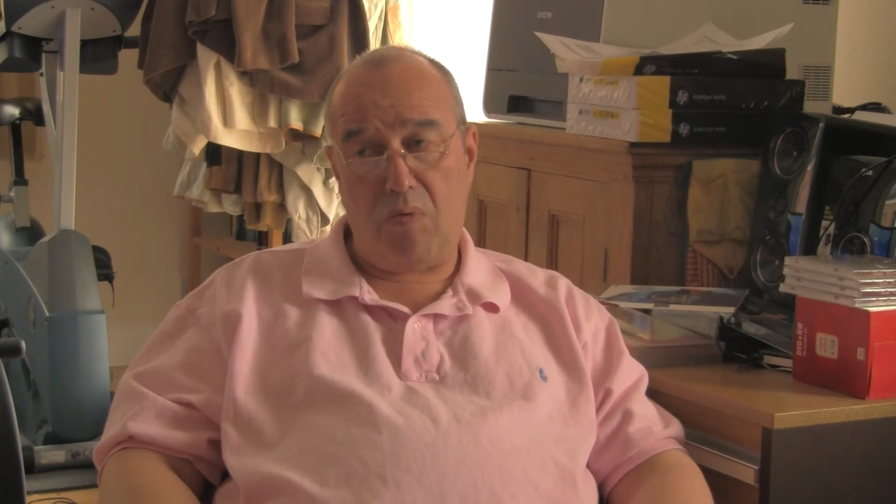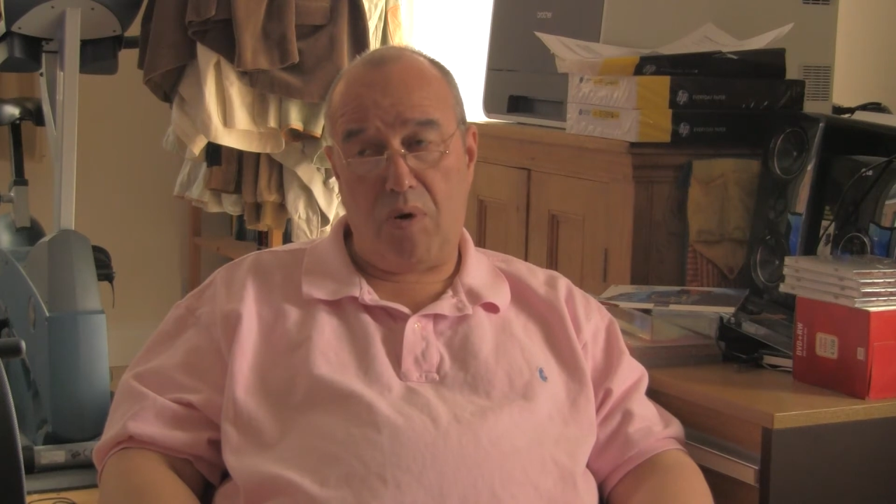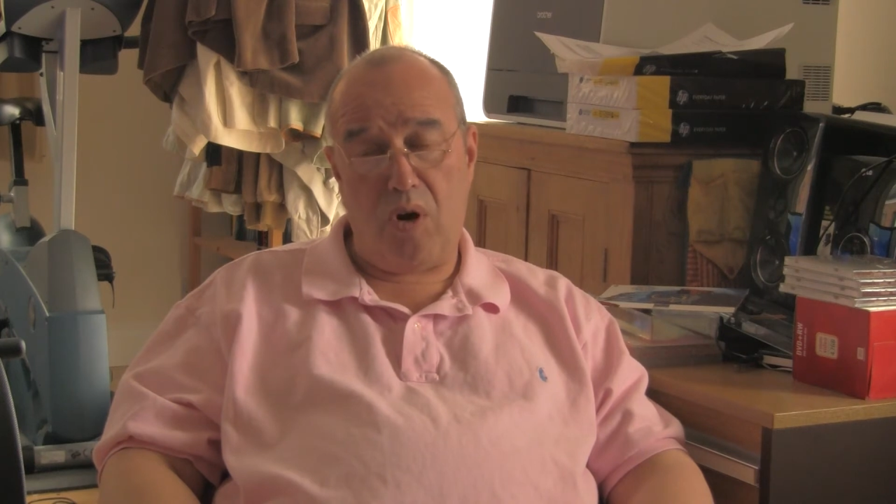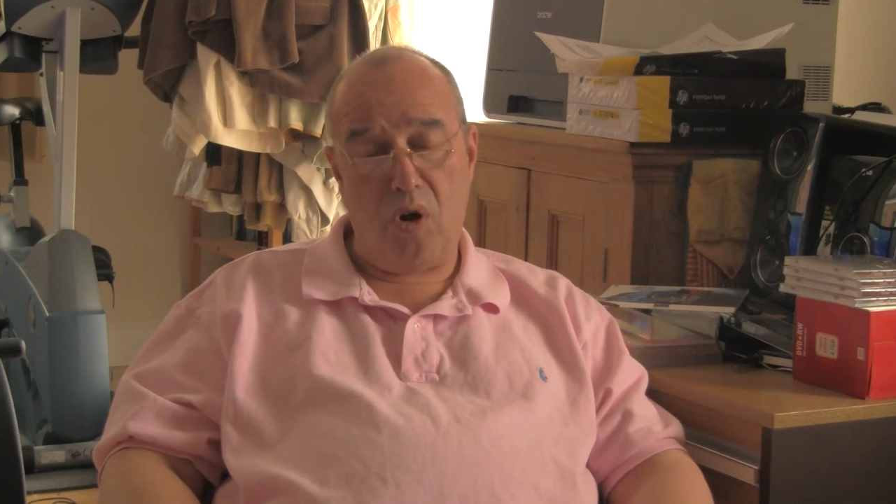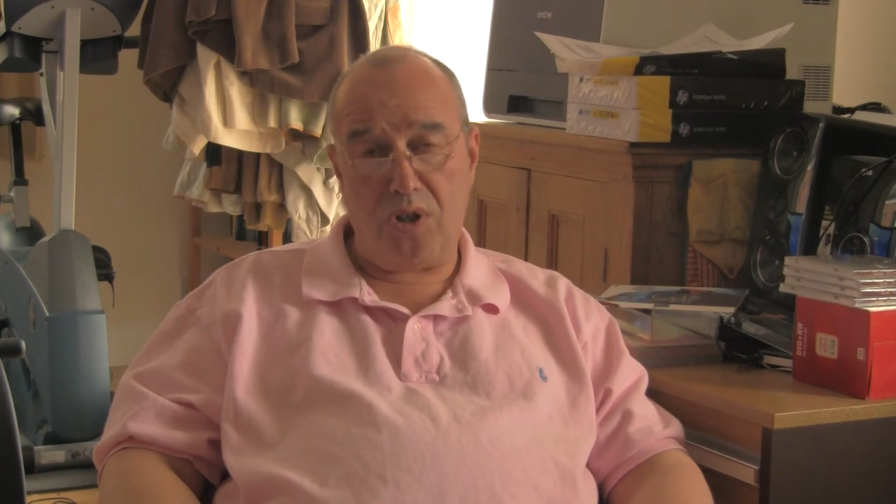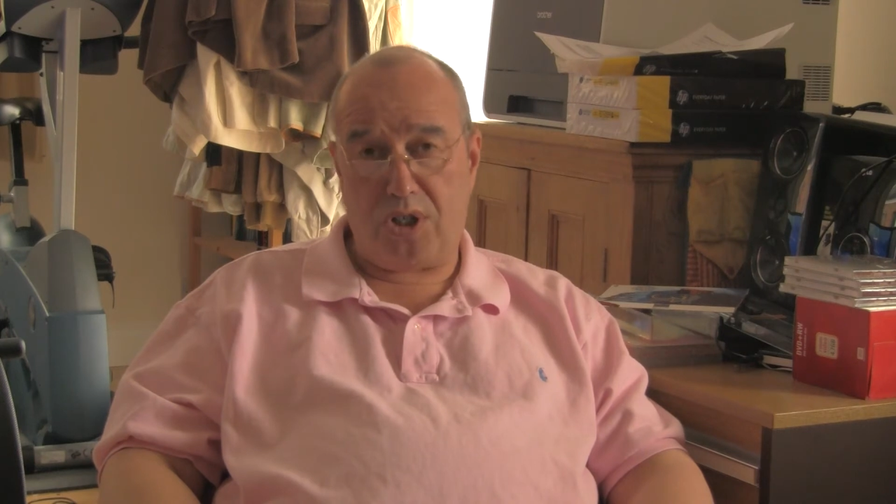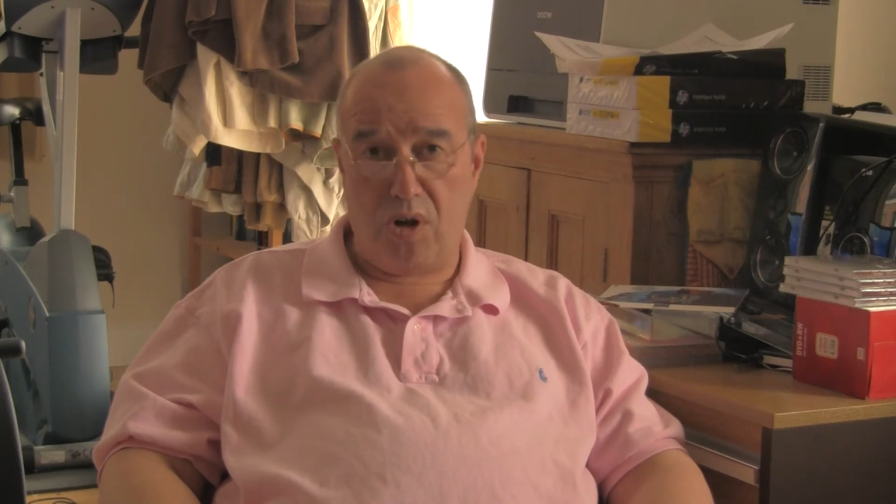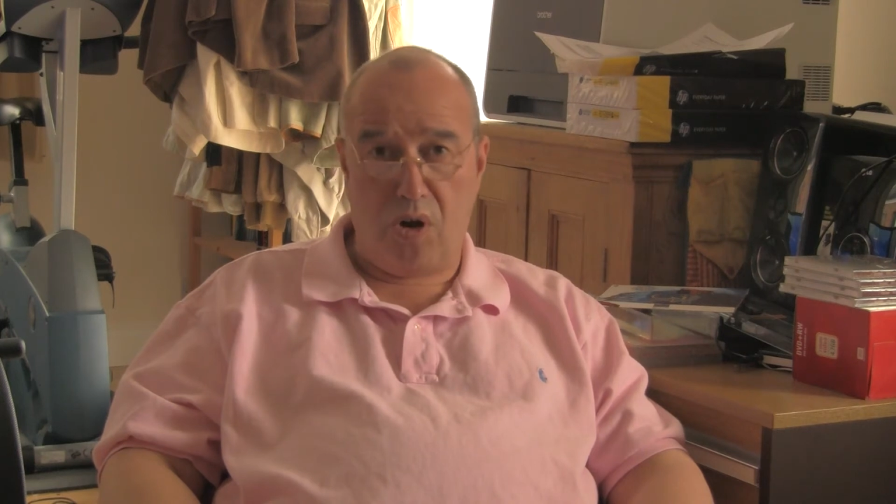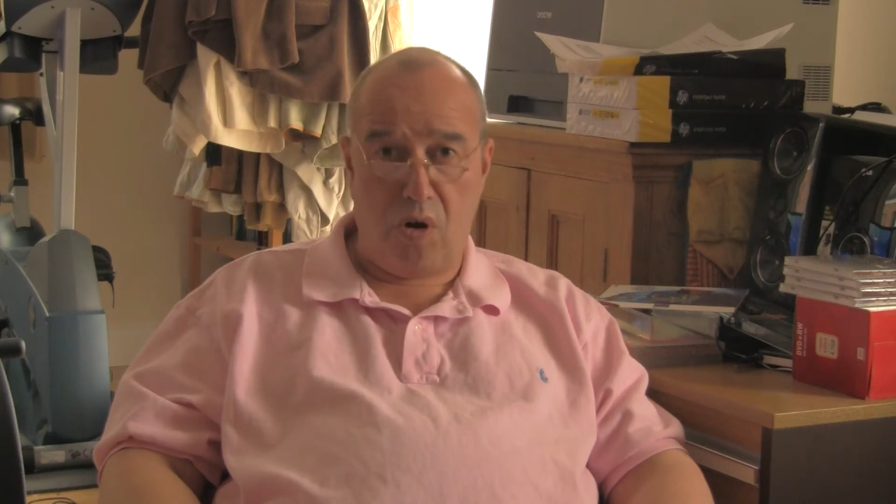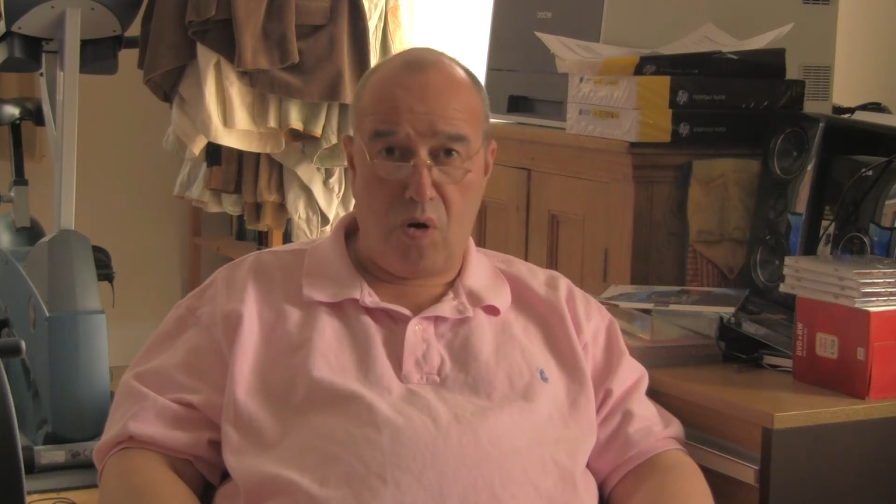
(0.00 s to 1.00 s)
were
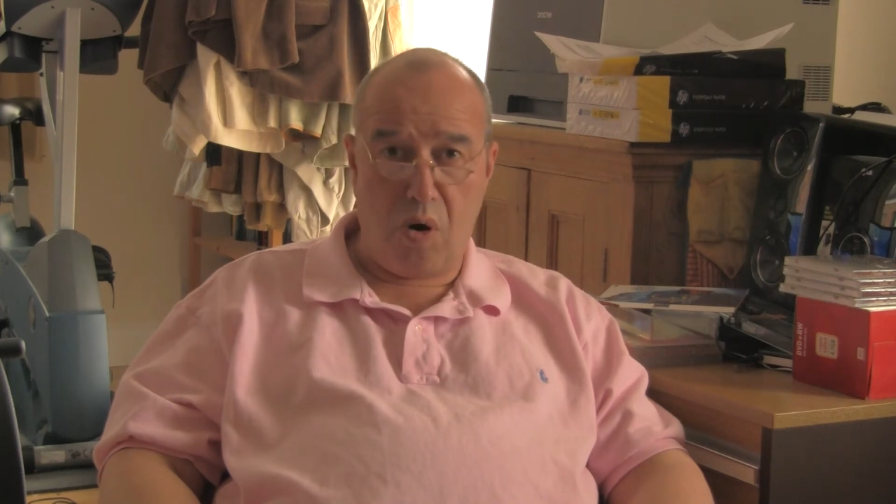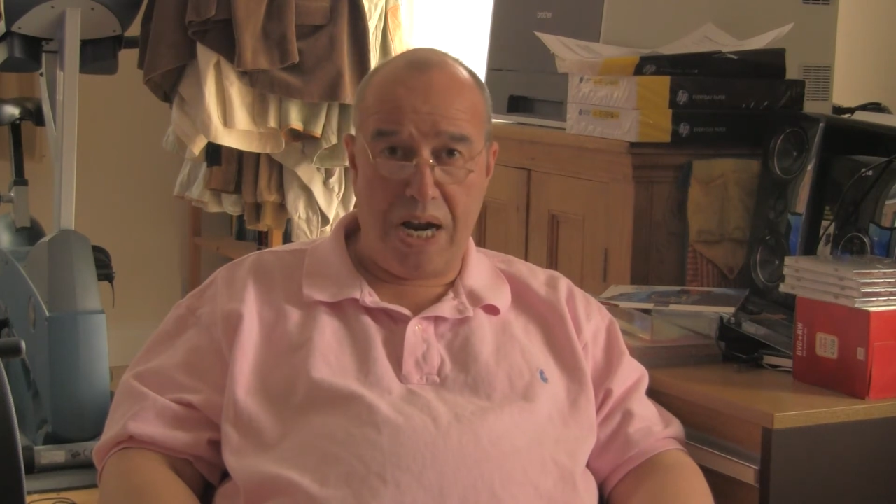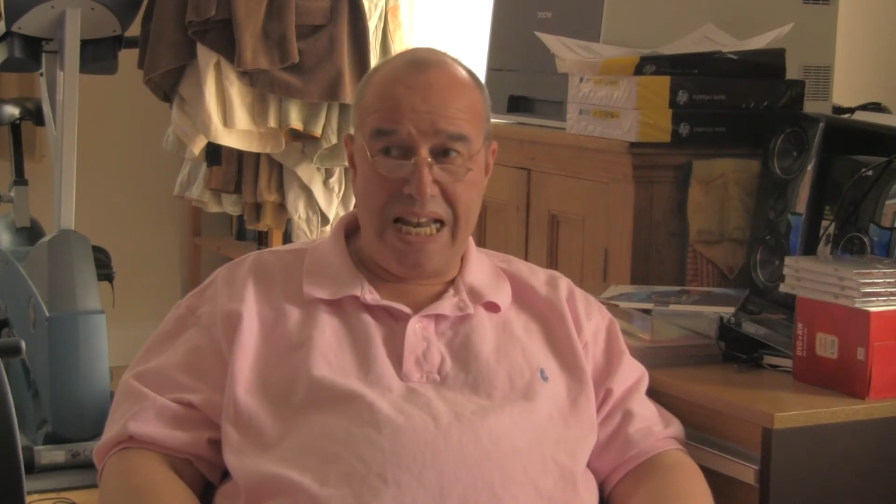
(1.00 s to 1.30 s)
also,